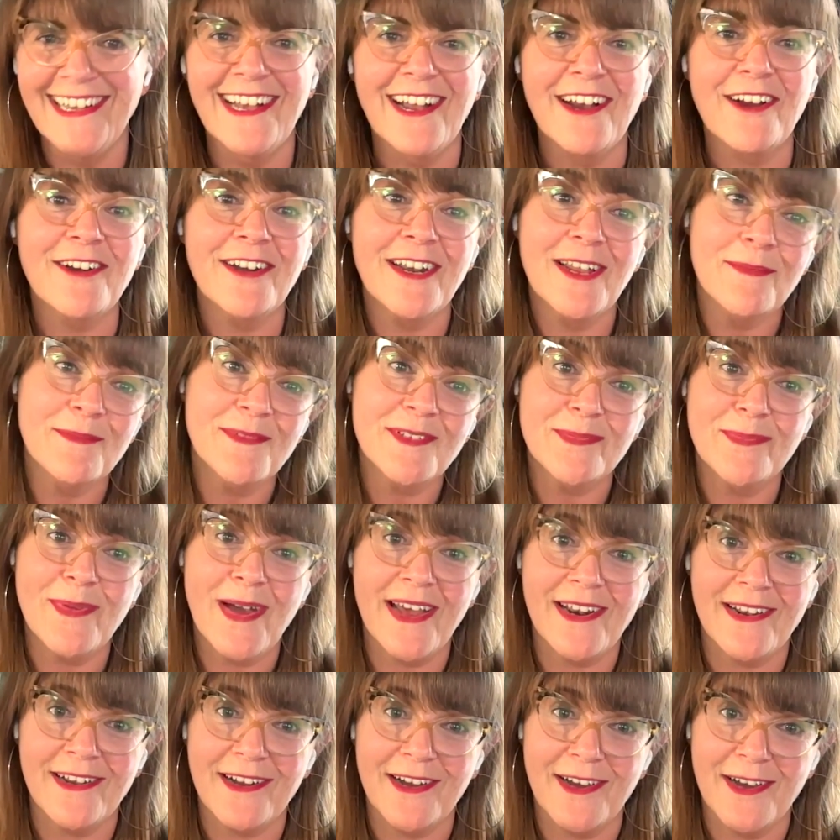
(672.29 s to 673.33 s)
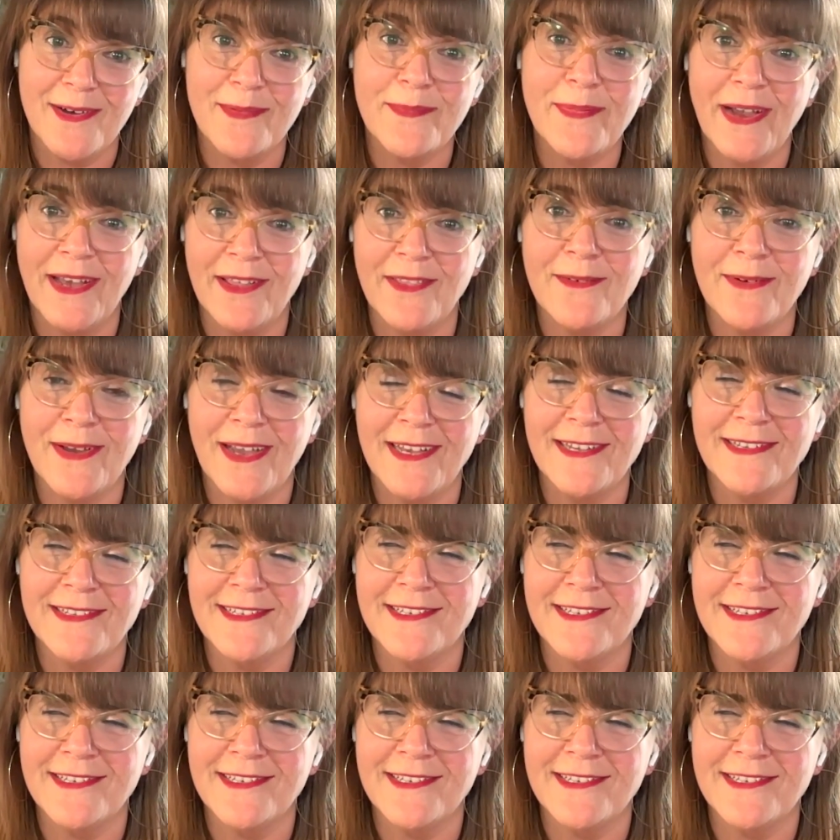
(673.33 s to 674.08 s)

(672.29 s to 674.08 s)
Her name was Monica, by the way.